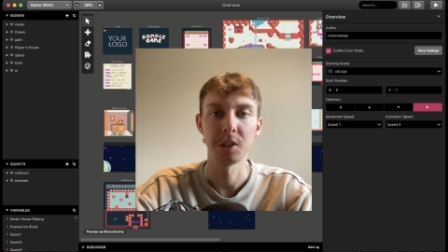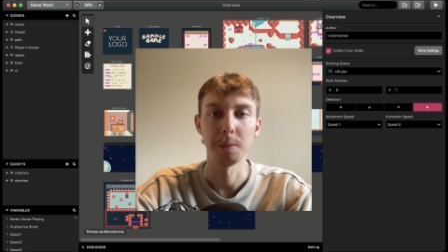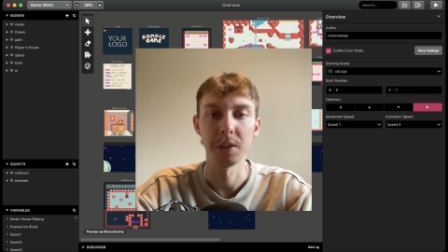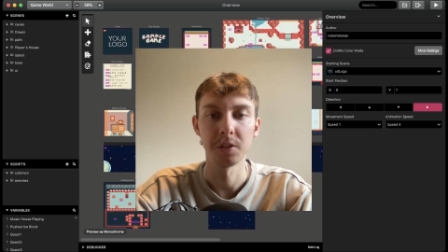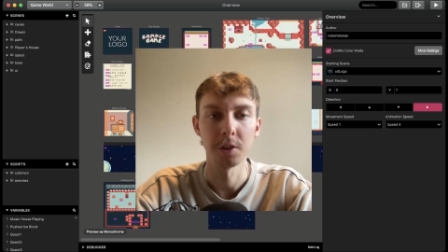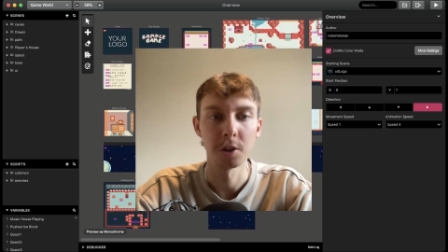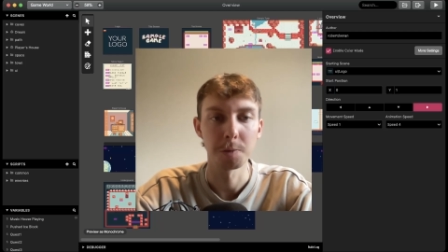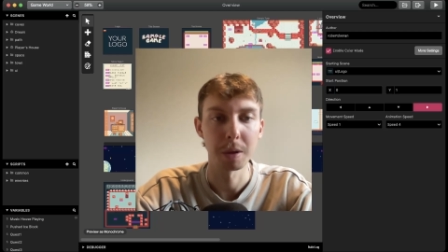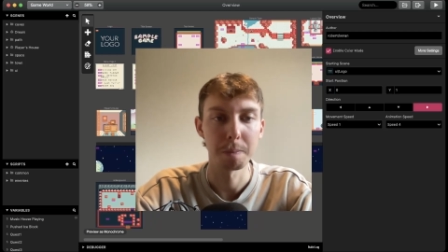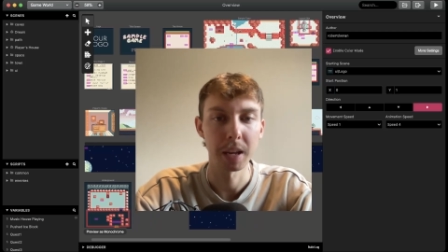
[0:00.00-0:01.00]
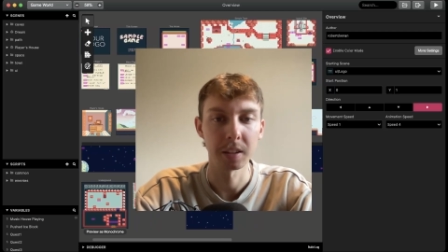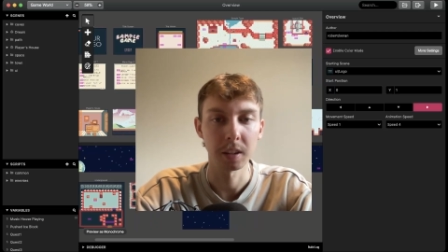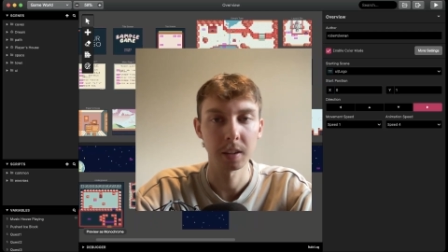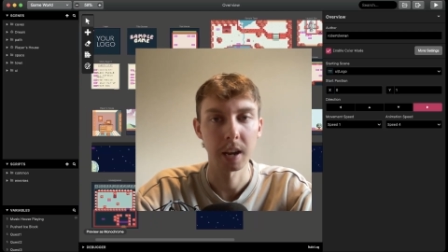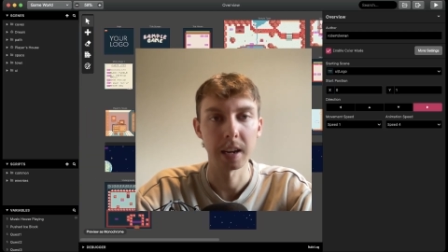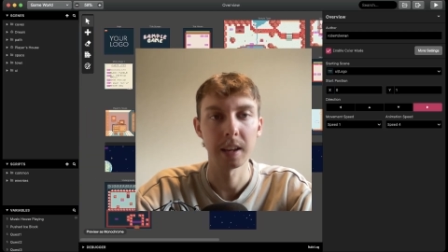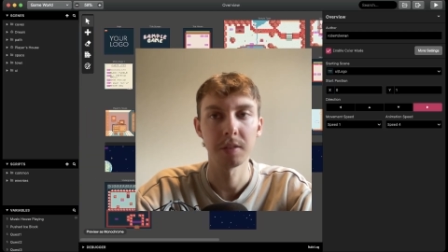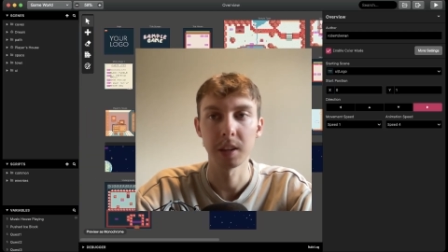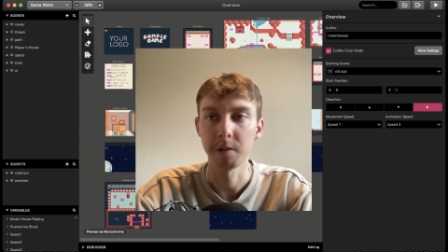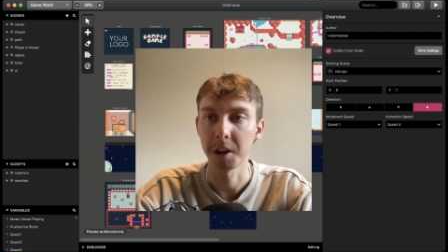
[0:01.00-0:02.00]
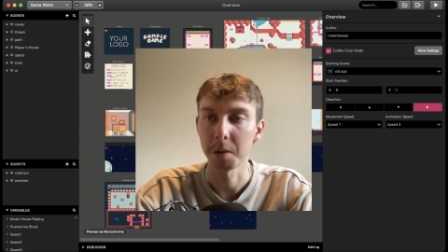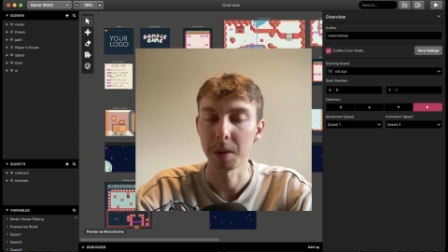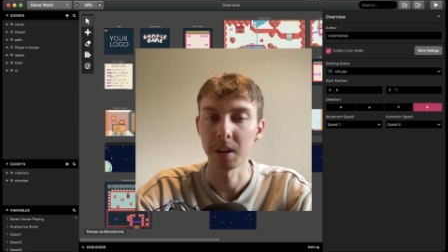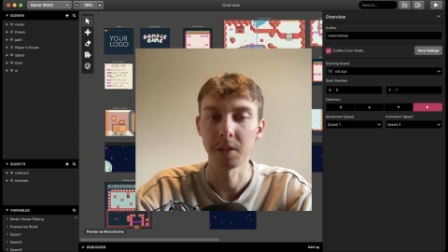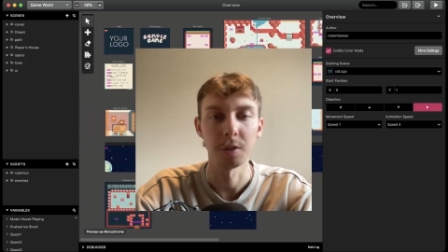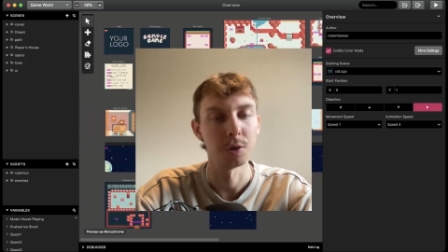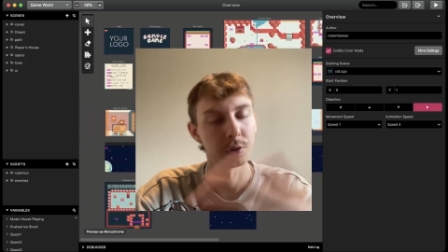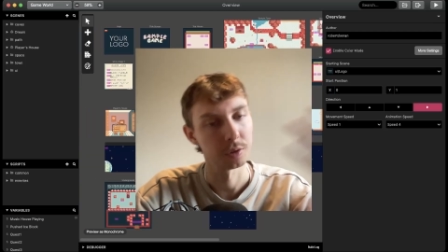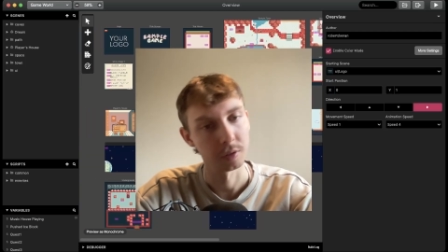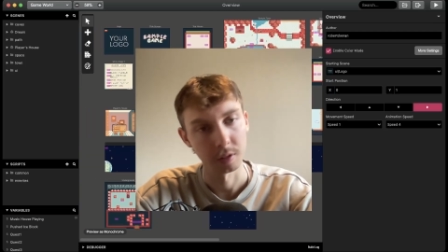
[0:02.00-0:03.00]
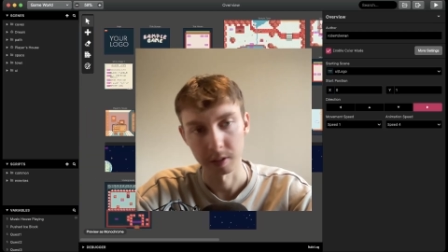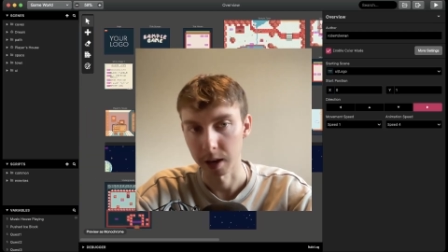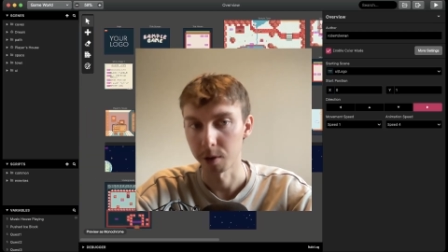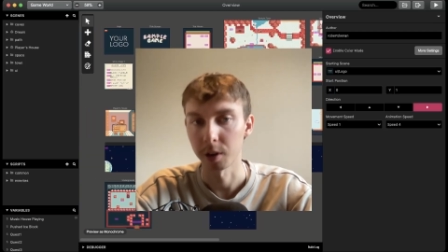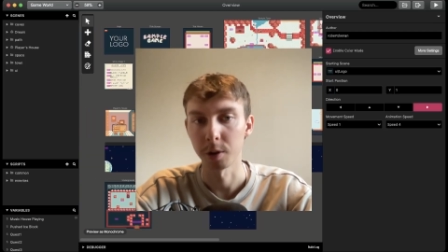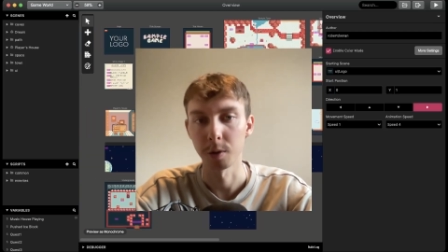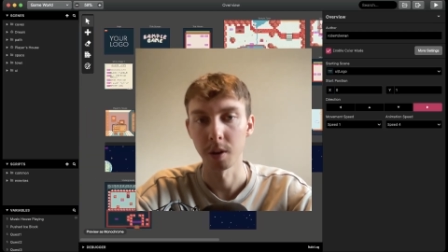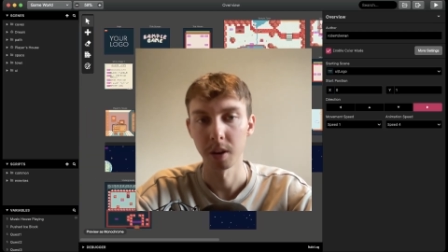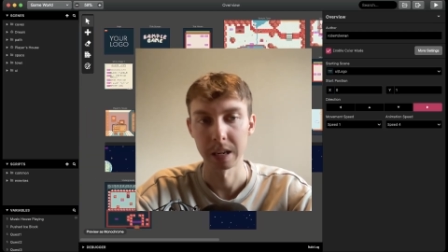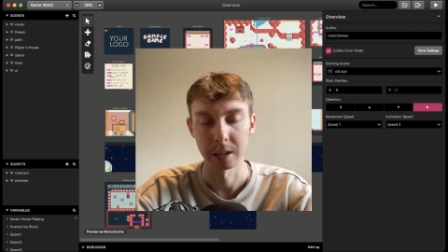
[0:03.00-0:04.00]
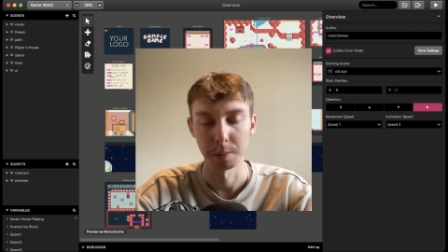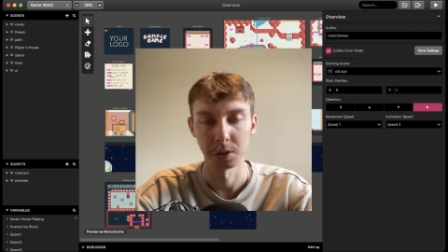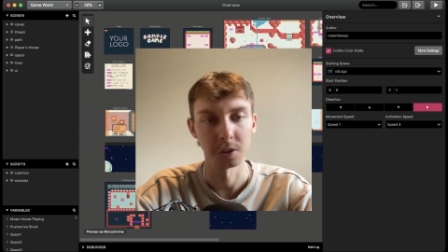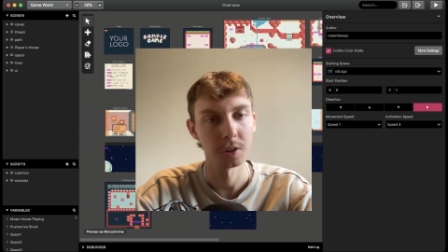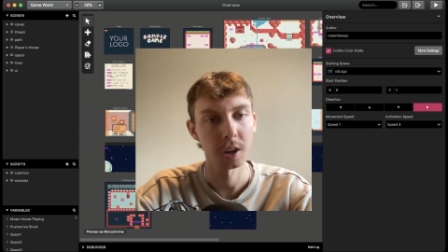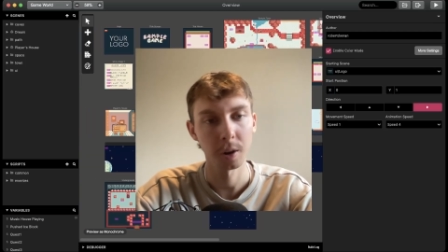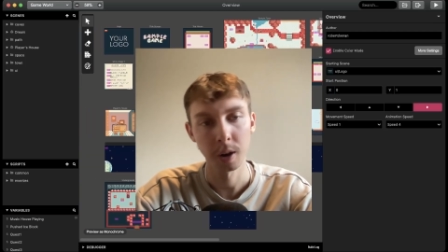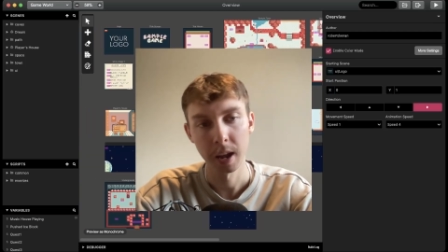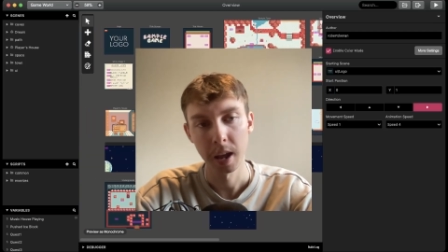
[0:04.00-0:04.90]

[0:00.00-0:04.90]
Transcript: GB Studio a bit better. I definitely recommend you just download GB Studio,